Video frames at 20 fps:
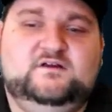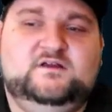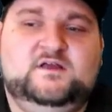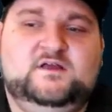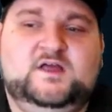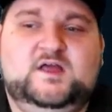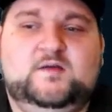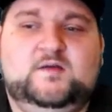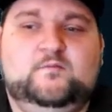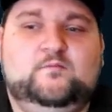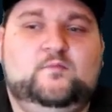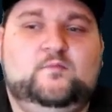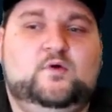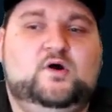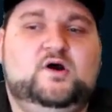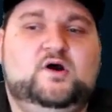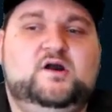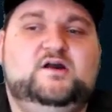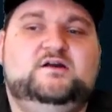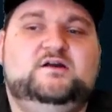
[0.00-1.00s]

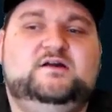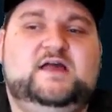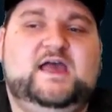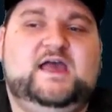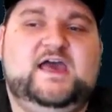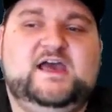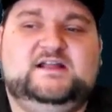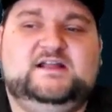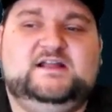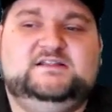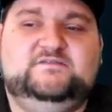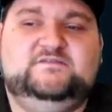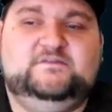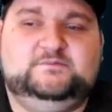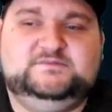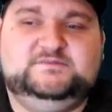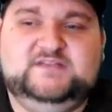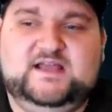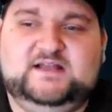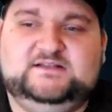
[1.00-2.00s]
more active
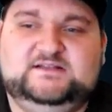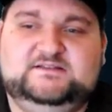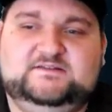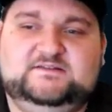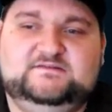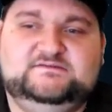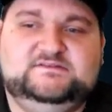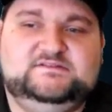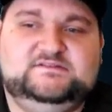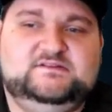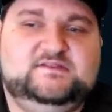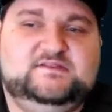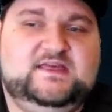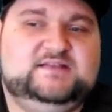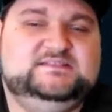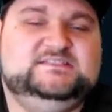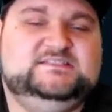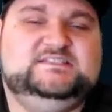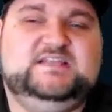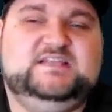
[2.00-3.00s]
objectives that
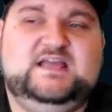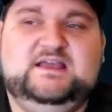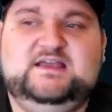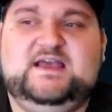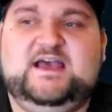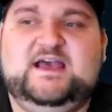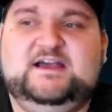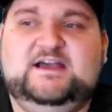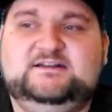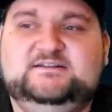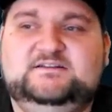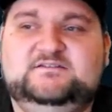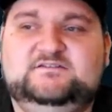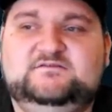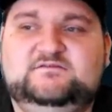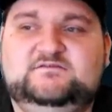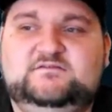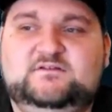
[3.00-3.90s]
stay active